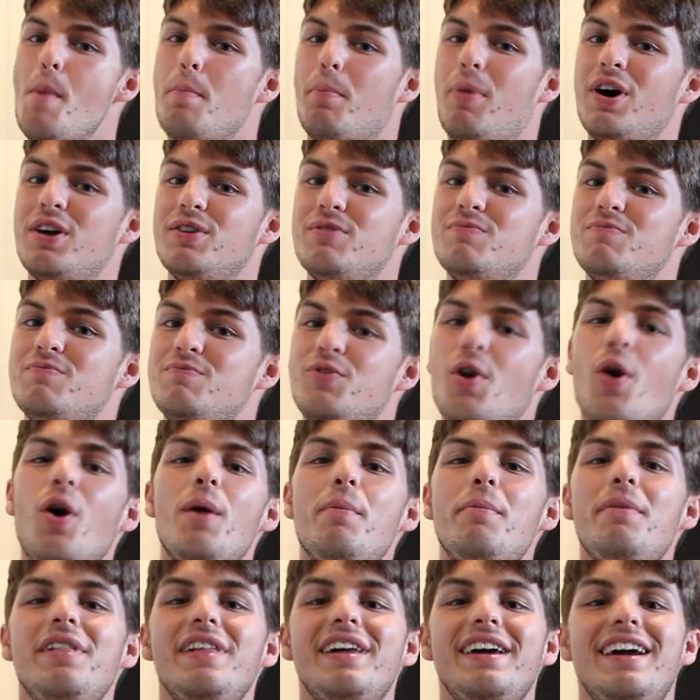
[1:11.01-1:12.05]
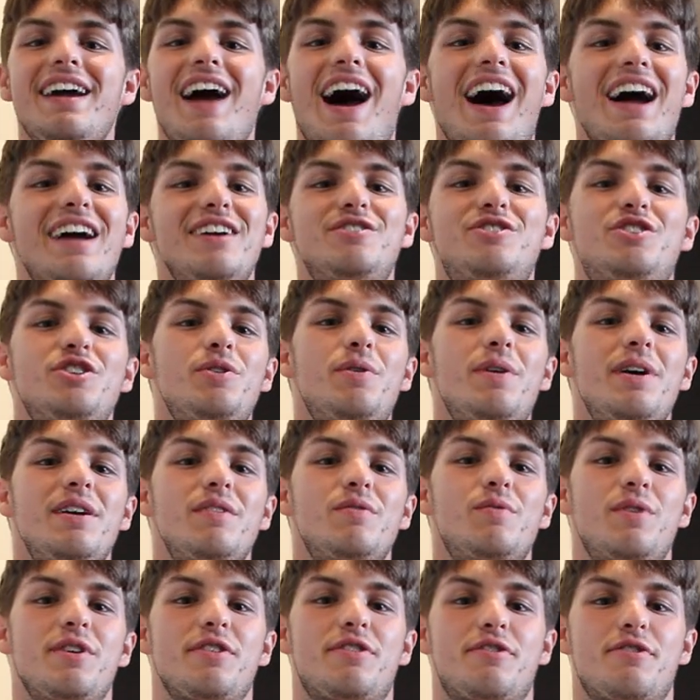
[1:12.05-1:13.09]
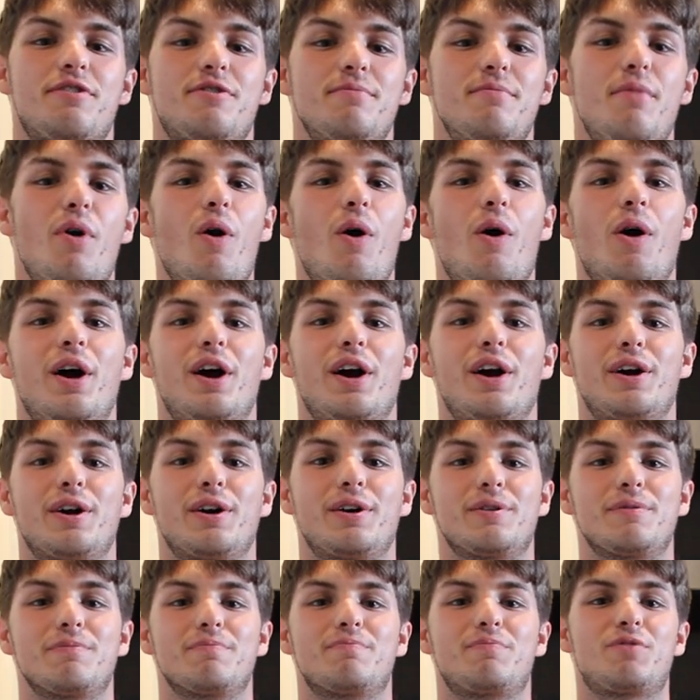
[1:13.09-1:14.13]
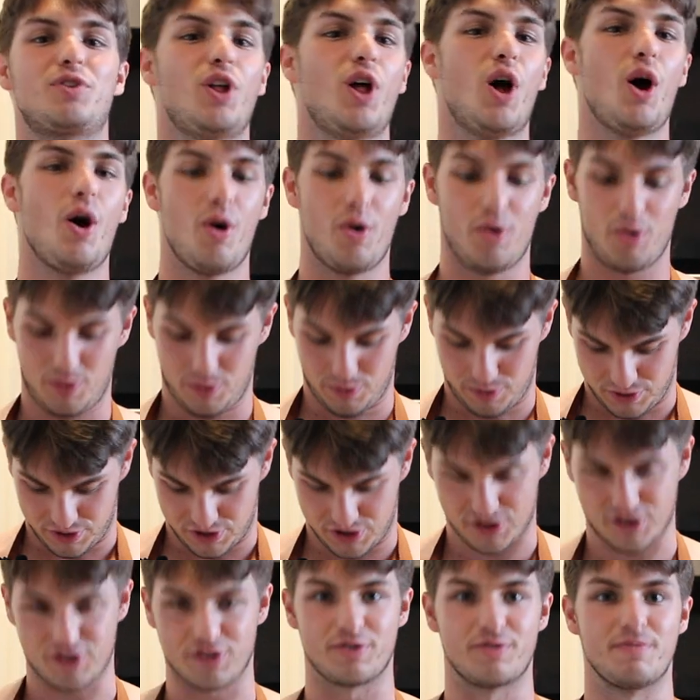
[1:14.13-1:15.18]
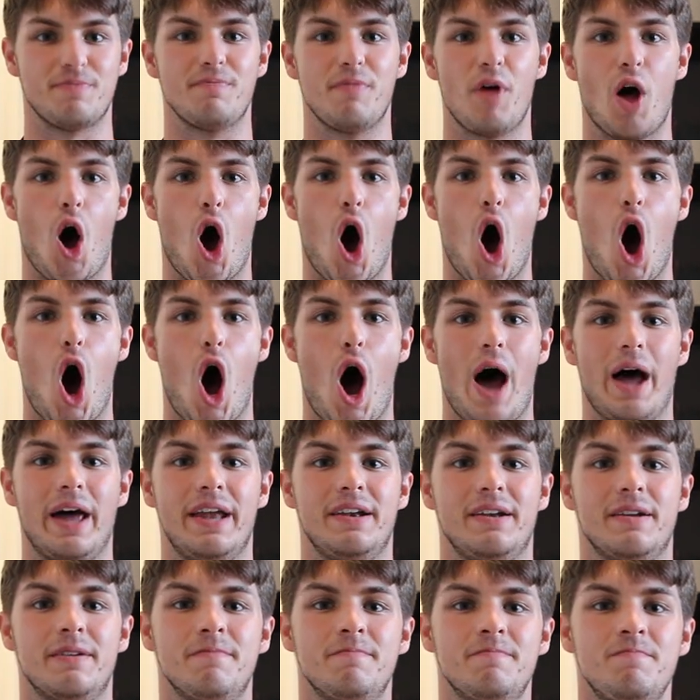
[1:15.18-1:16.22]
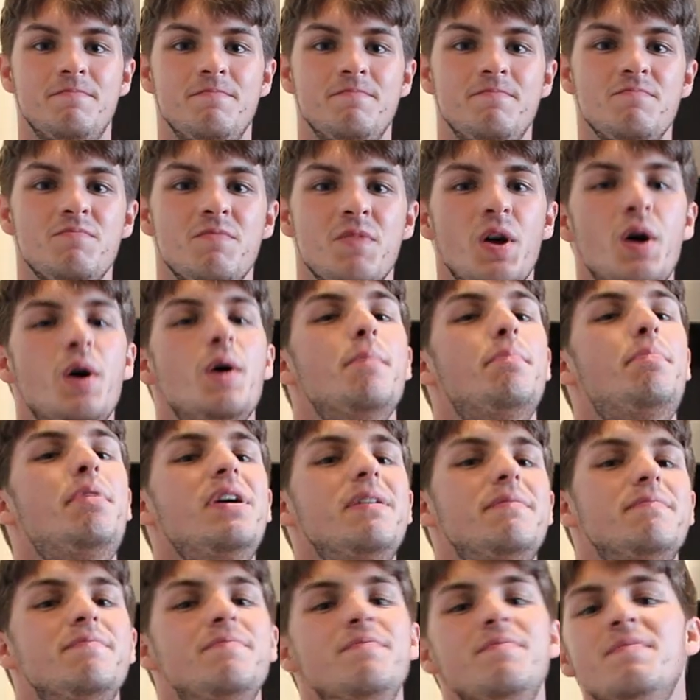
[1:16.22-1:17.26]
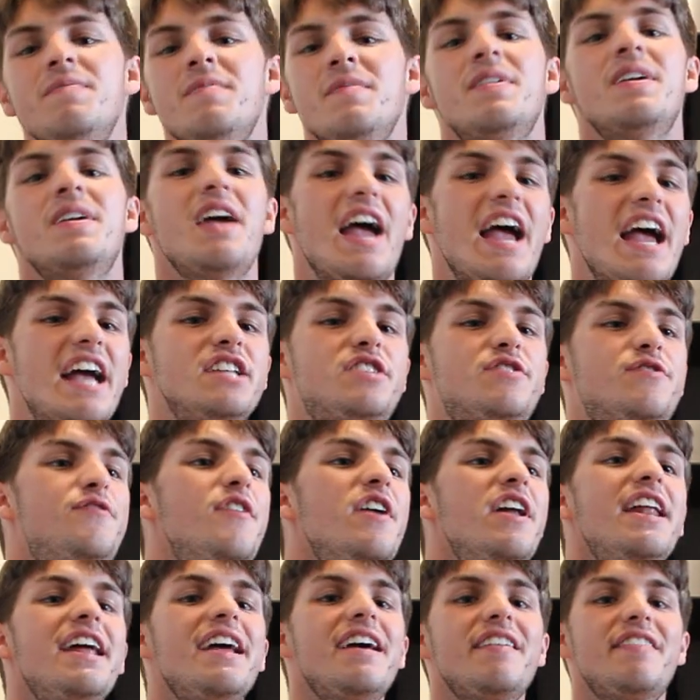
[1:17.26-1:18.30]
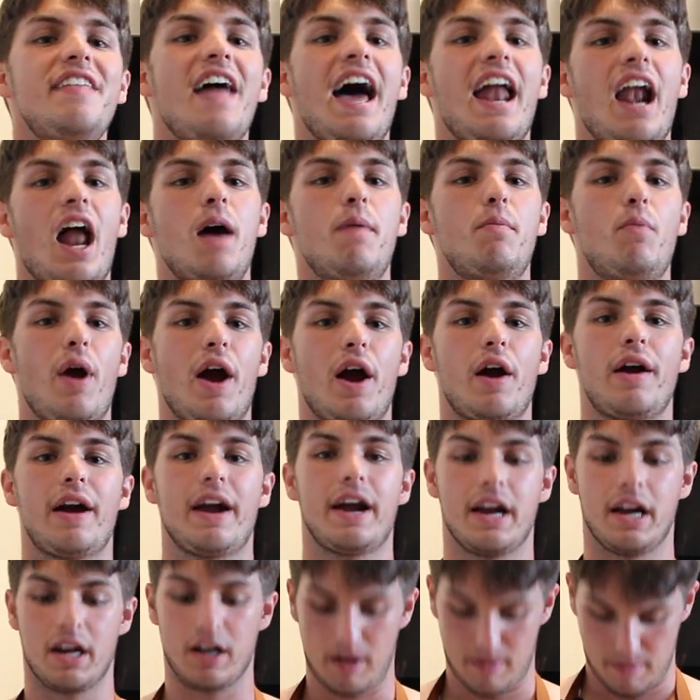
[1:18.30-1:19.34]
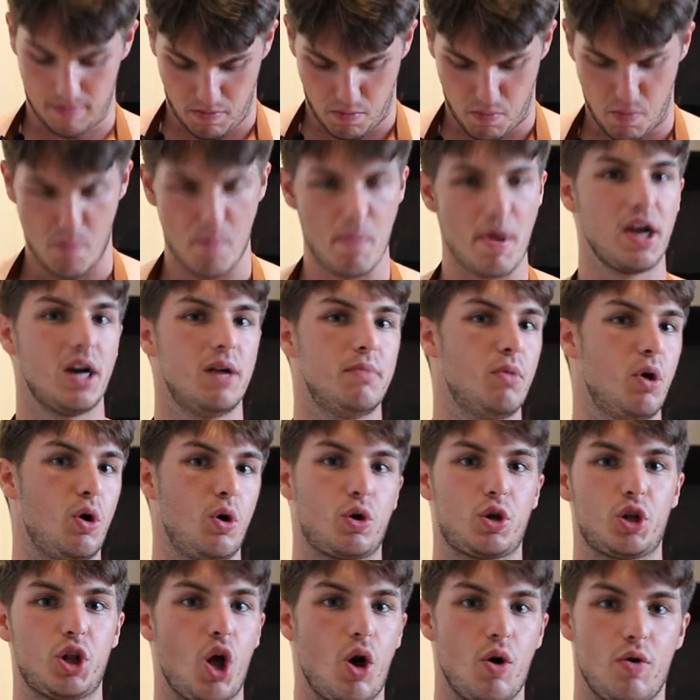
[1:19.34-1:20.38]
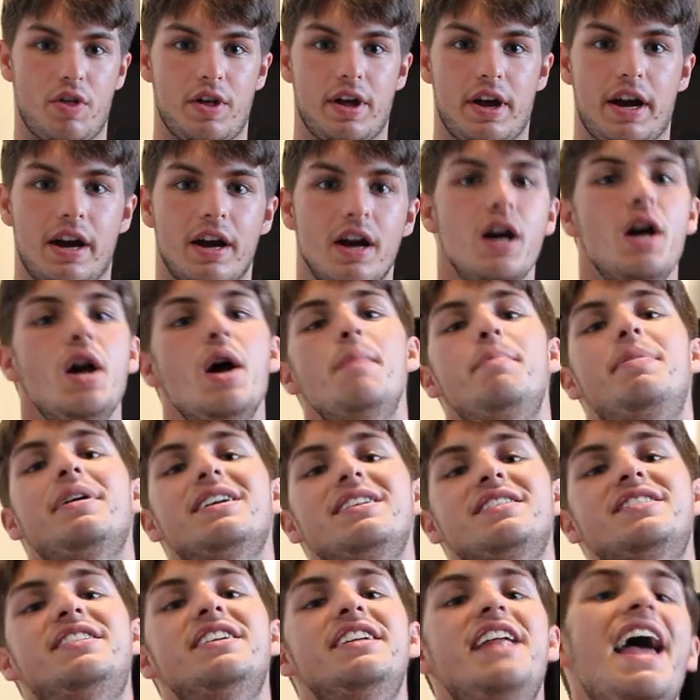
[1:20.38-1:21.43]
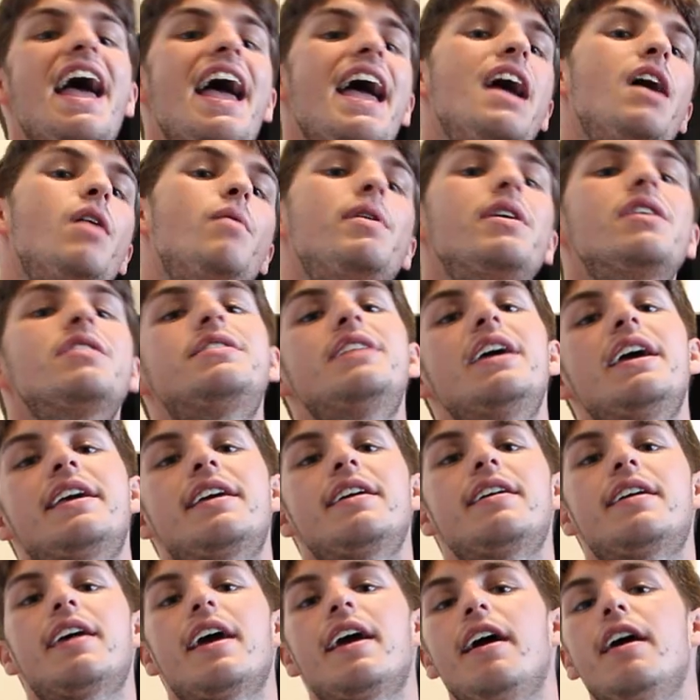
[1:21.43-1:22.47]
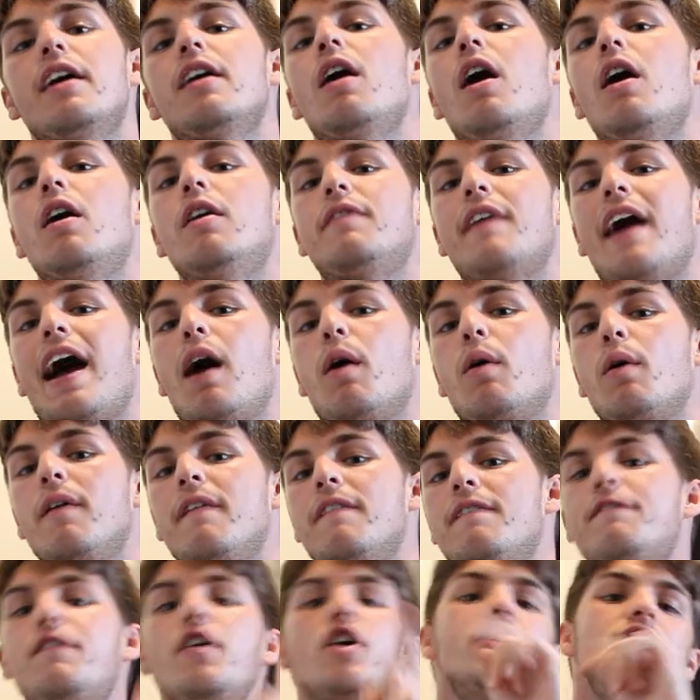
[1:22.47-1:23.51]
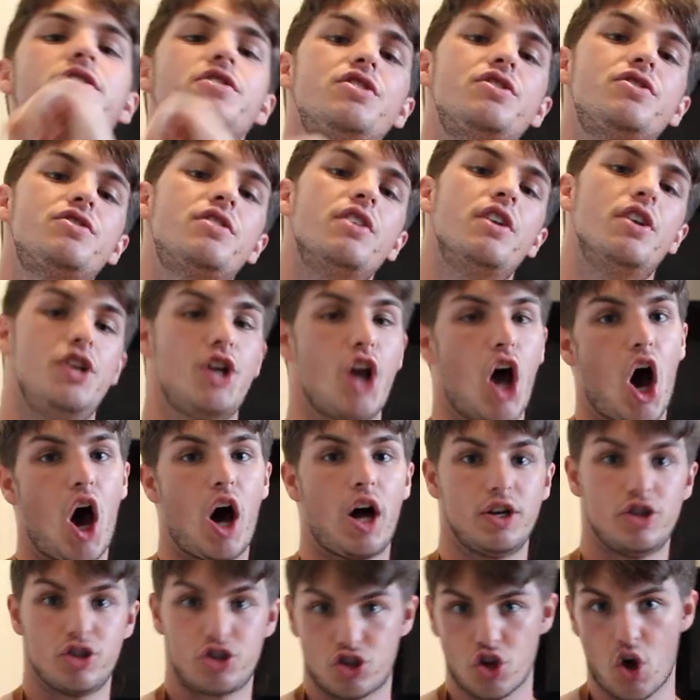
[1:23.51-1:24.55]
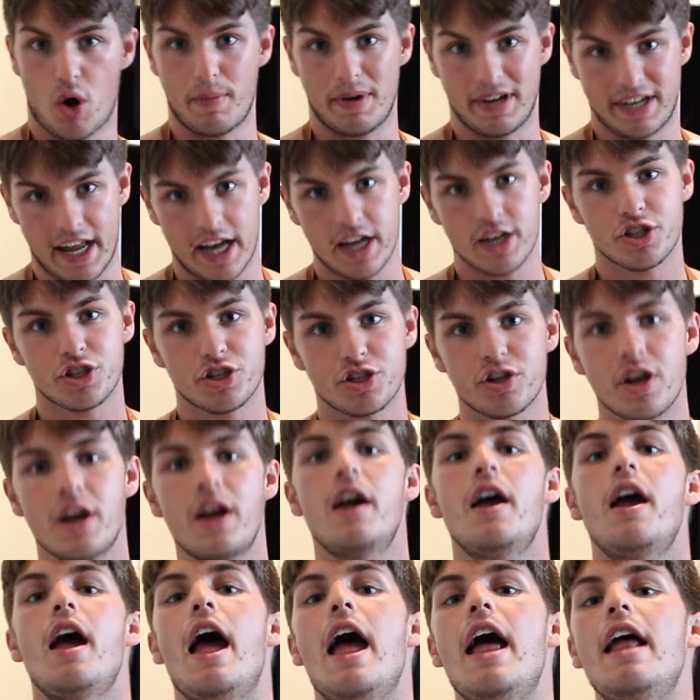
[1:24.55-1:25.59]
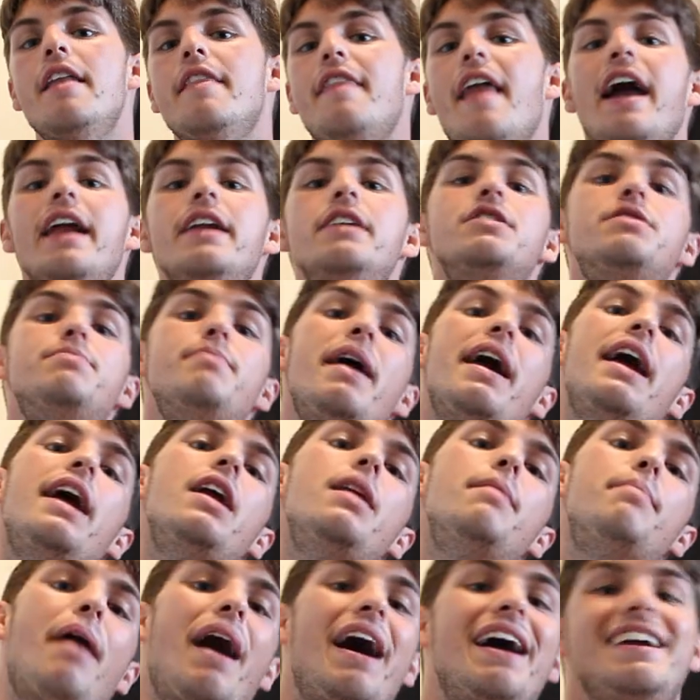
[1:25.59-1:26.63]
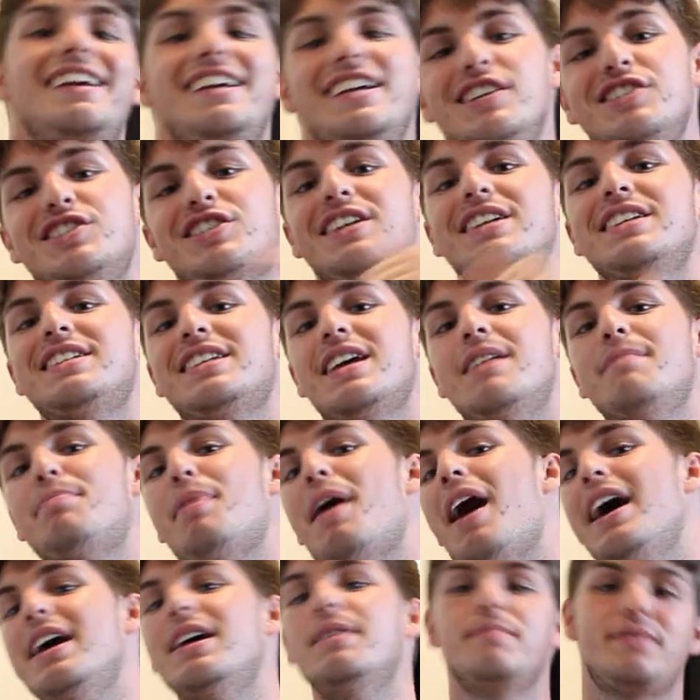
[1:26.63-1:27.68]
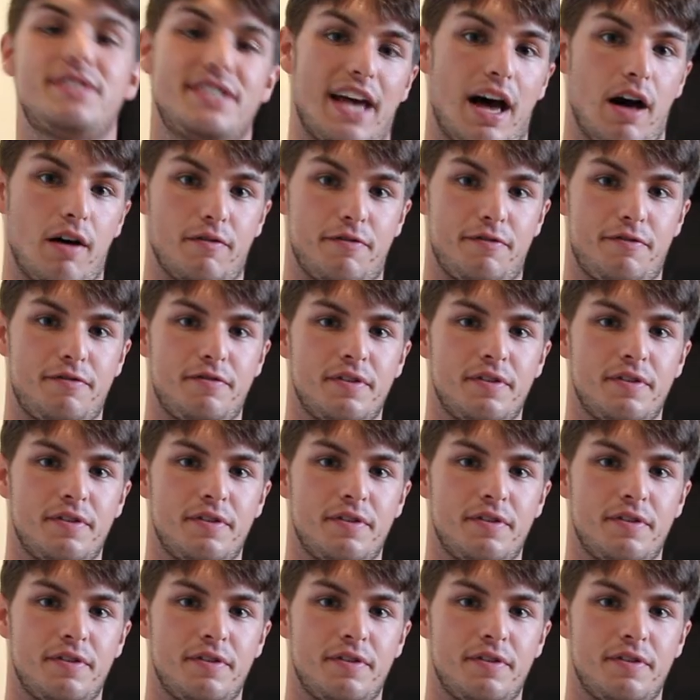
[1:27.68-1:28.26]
But normally I do it with more clothes on. But it's fitting that I'm wearing minimal clothing because today we are taking care of our first non-soma dish, and that is made by Isshiki Senpai himself.